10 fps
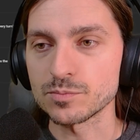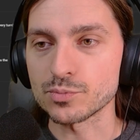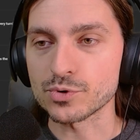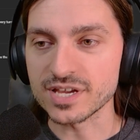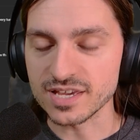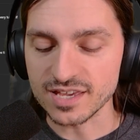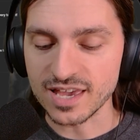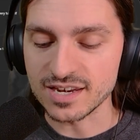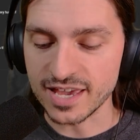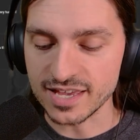bring
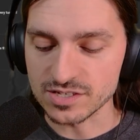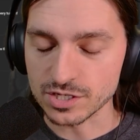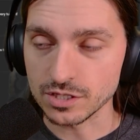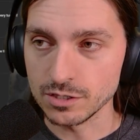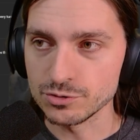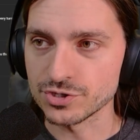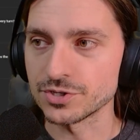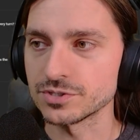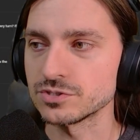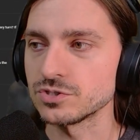an end, a
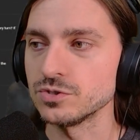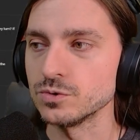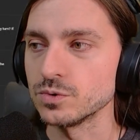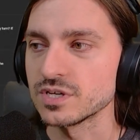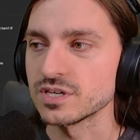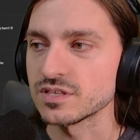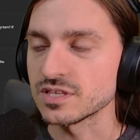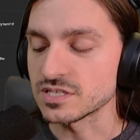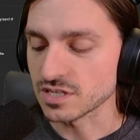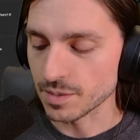closure to the
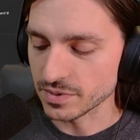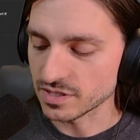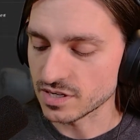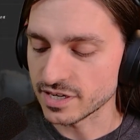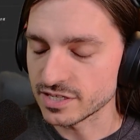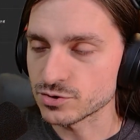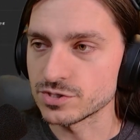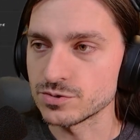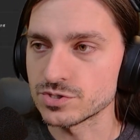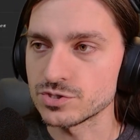topic that I
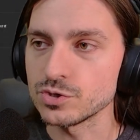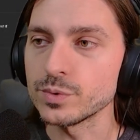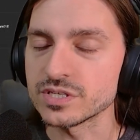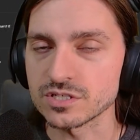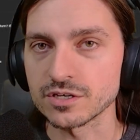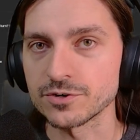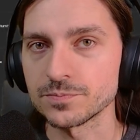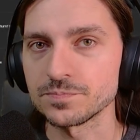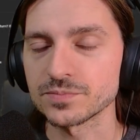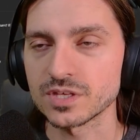introduced 2 weeks ago,
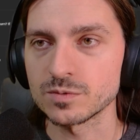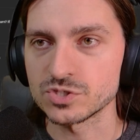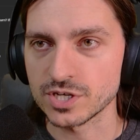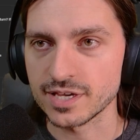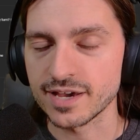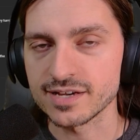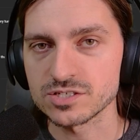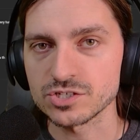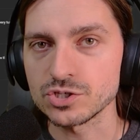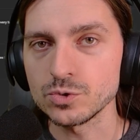in which I
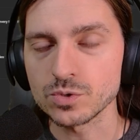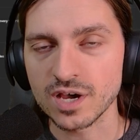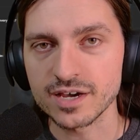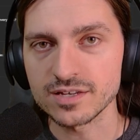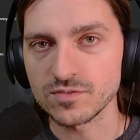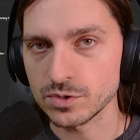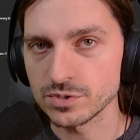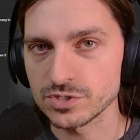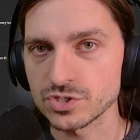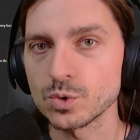asked you, kind
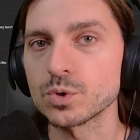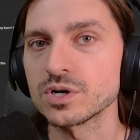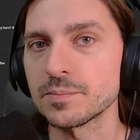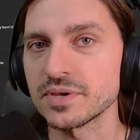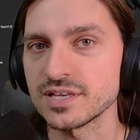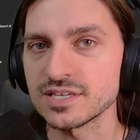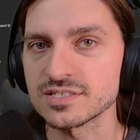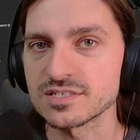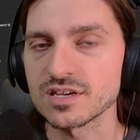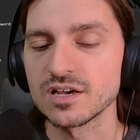viewers, your
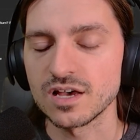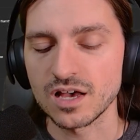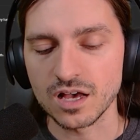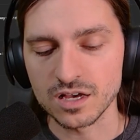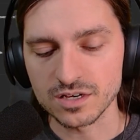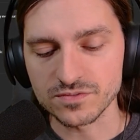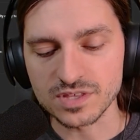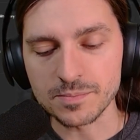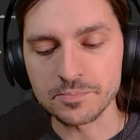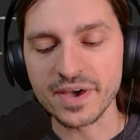opinions of
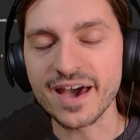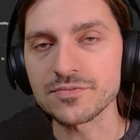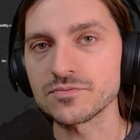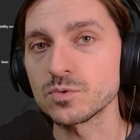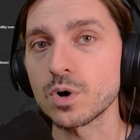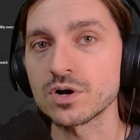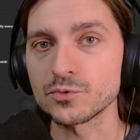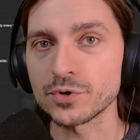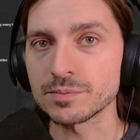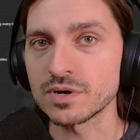the Path of the
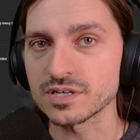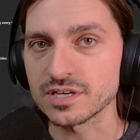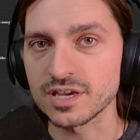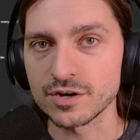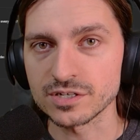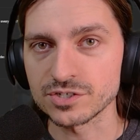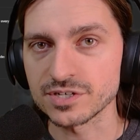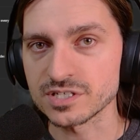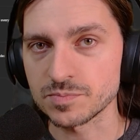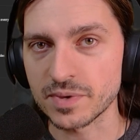Wandering Monk character
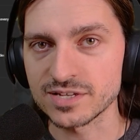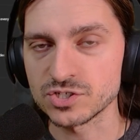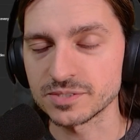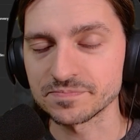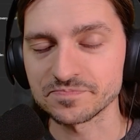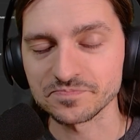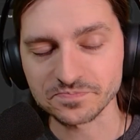expansion